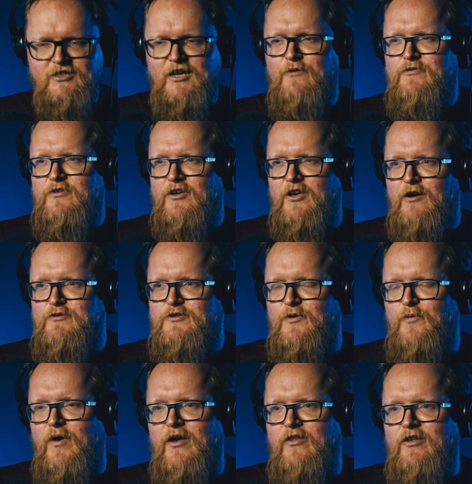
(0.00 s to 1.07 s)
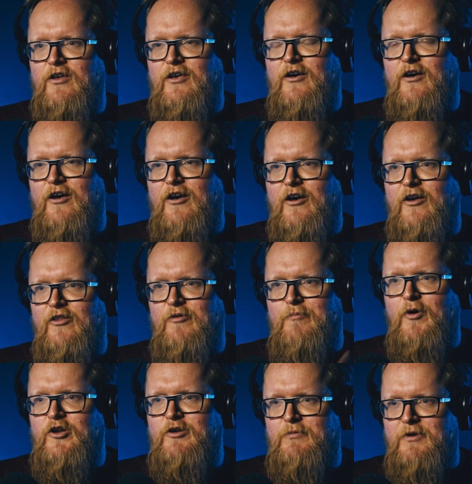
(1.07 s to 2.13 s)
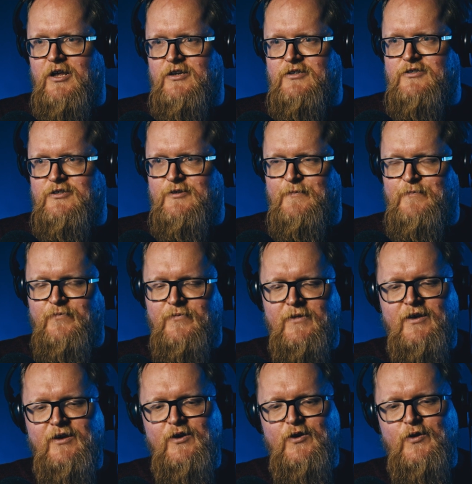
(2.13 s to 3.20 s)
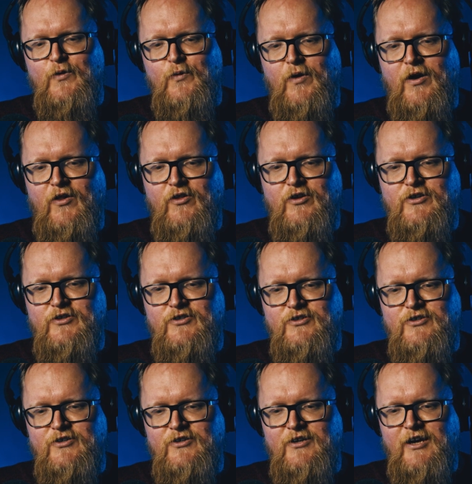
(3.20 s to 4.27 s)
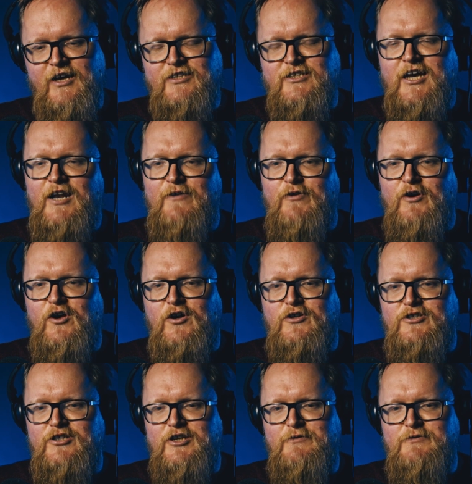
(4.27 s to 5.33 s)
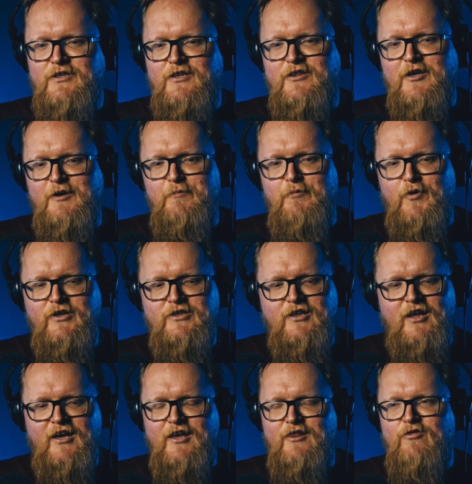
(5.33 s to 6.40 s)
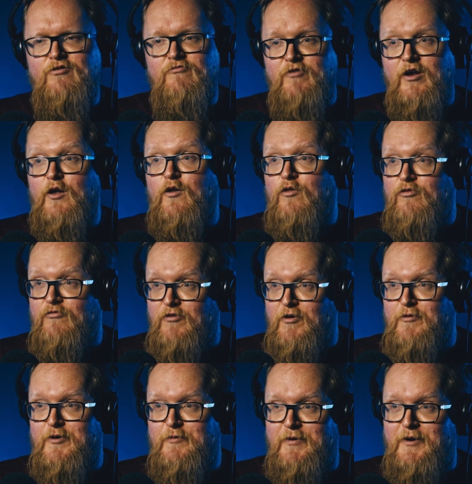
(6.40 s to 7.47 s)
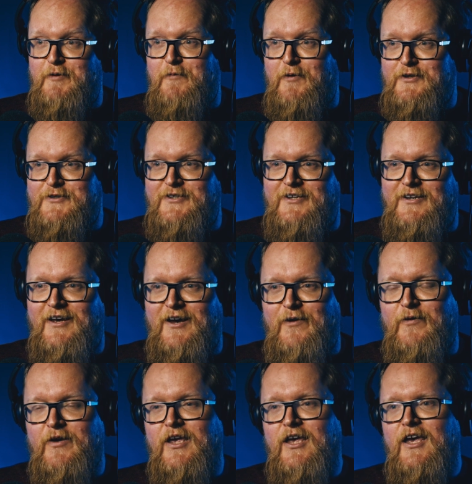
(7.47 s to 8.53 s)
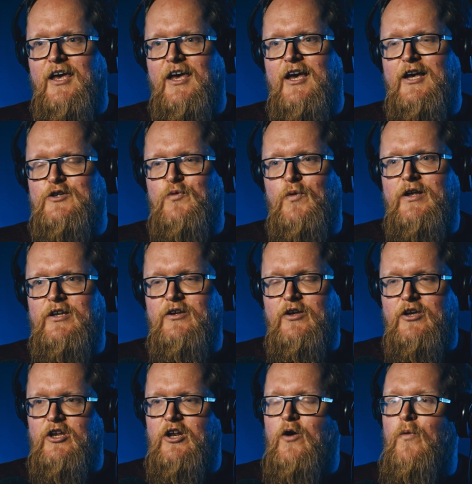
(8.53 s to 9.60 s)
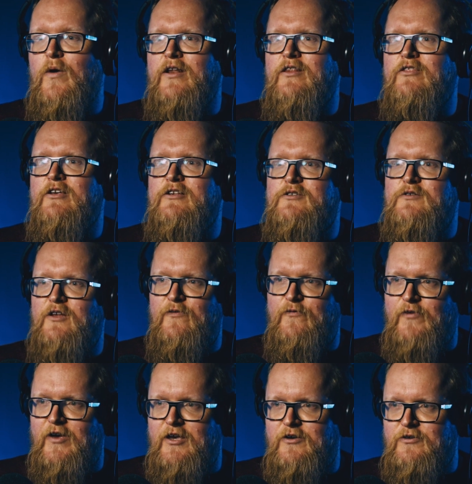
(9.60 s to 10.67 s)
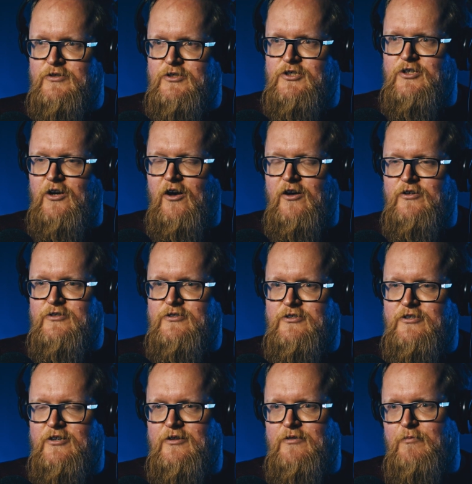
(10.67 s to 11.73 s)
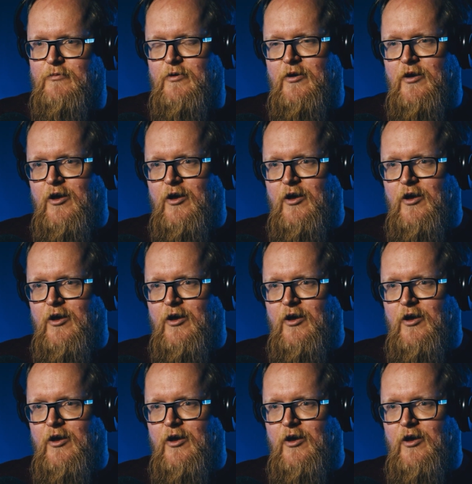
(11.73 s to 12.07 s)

South Dakota where the monument is? Yeah. Well, it's kind of a continuity thing, but it's like it'll throw you when you watch it now. It's when, you know, when they do that fake gunshot to